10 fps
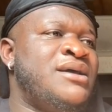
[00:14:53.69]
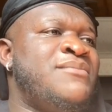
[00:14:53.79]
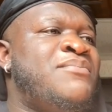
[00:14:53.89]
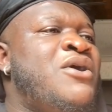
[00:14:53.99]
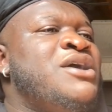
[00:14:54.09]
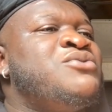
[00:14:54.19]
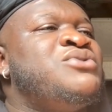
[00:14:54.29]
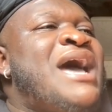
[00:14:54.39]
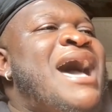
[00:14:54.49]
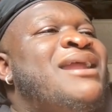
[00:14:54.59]
Bro, you
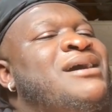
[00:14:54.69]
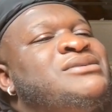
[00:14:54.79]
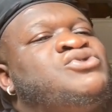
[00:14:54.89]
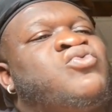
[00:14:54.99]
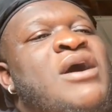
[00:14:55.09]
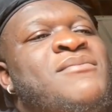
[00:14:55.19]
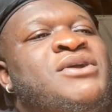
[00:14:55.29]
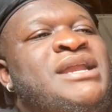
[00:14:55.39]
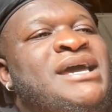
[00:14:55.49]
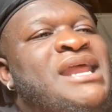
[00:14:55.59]
not a drummer,
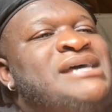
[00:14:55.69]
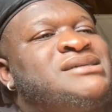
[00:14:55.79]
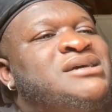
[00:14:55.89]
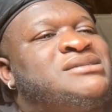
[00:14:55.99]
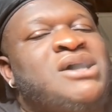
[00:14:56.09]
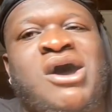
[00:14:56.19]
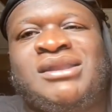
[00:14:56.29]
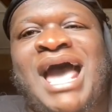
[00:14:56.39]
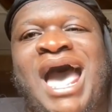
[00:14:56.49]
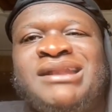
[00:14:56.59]
nigga. That's guitar.
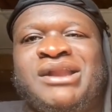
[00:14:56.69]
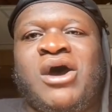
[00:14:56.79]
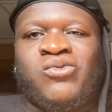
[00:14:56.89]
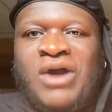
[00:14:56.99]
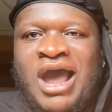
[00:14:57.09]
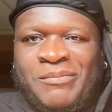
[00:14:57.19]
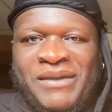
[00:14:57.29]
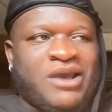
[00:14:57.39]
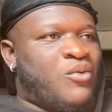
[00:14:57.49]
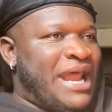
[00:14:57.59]
I know Rock
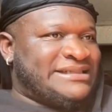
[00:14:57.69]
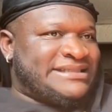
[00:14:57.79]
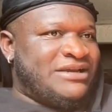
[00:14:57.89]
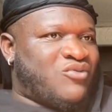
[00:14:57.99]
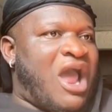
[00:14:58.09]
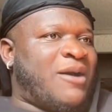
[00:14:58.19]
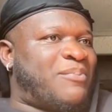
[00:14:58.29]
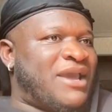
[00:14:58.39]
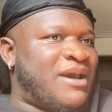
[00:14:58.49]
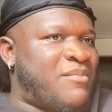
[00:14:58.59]
Band when I see Rock
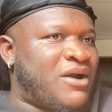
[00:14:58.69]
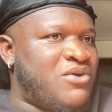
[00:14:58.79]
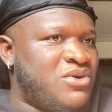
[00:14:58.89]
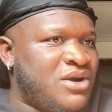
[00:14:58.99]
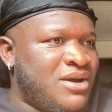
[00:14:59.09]
Band, bro.